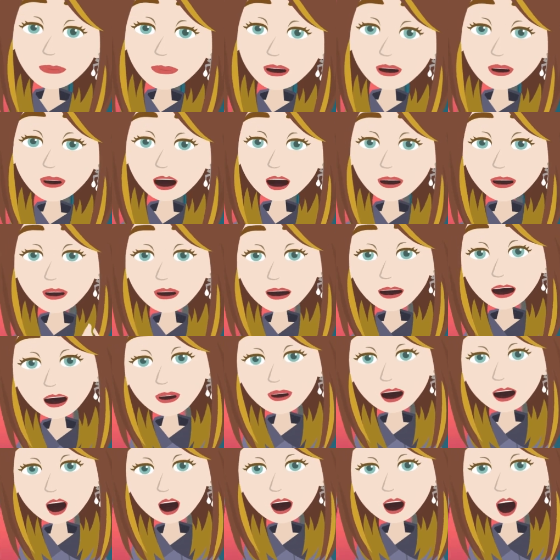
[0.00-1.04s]
because
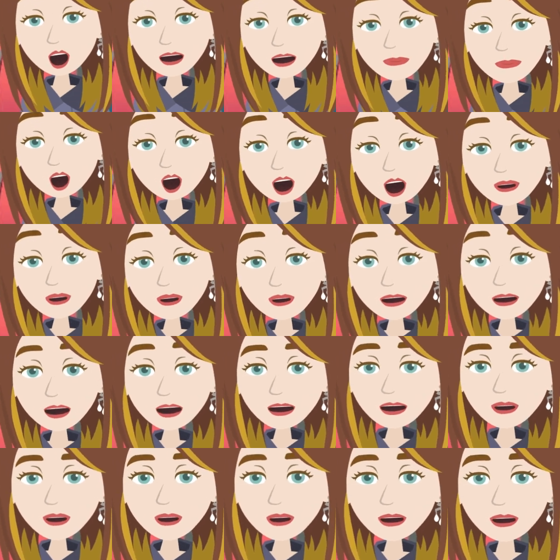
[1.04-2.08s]
I'm not about to
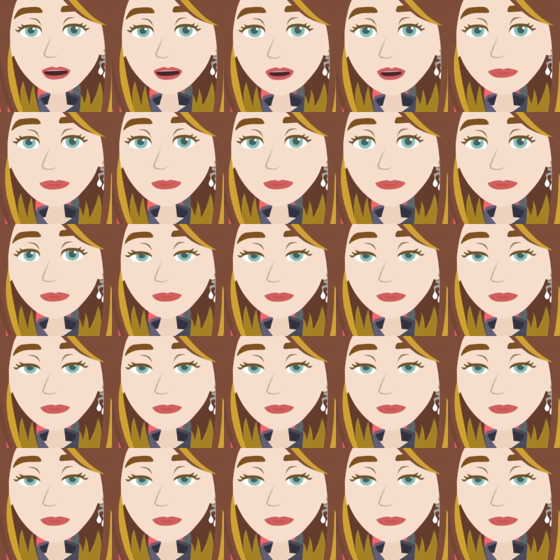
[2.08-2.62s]
let you,